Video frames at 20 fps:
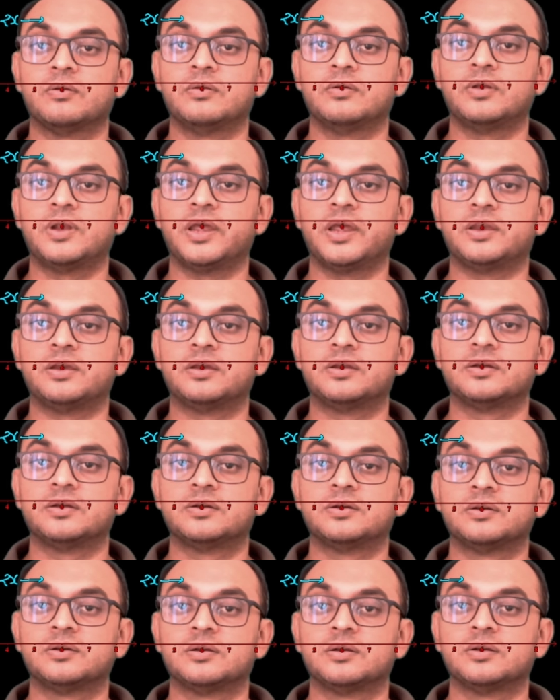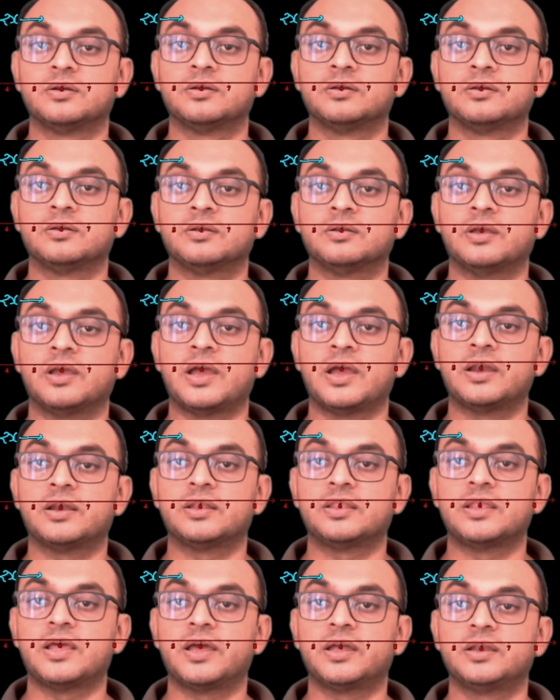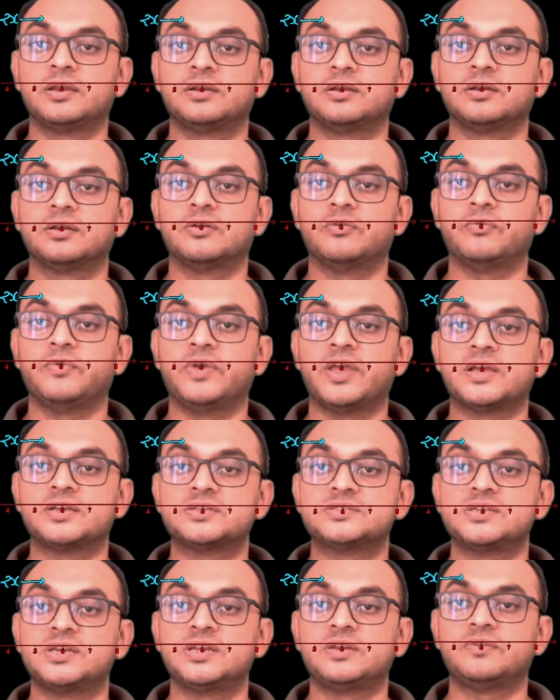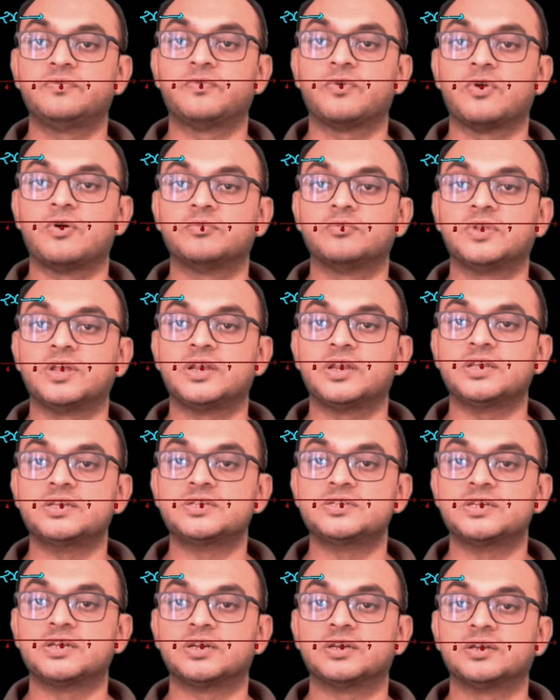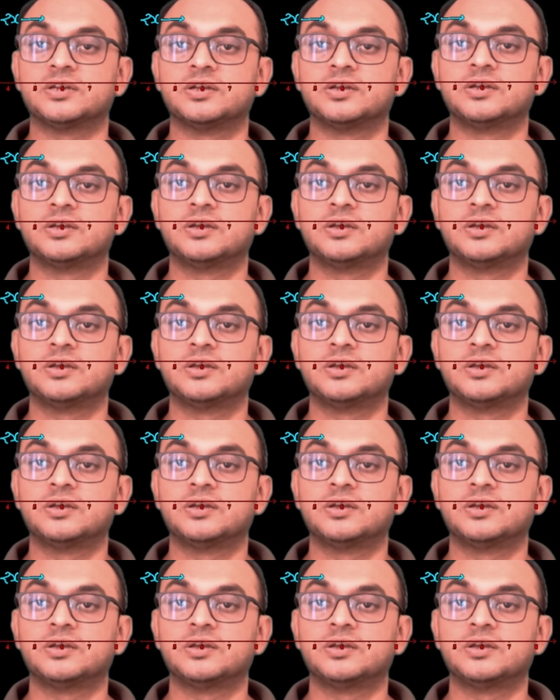right? And then we exit from the region.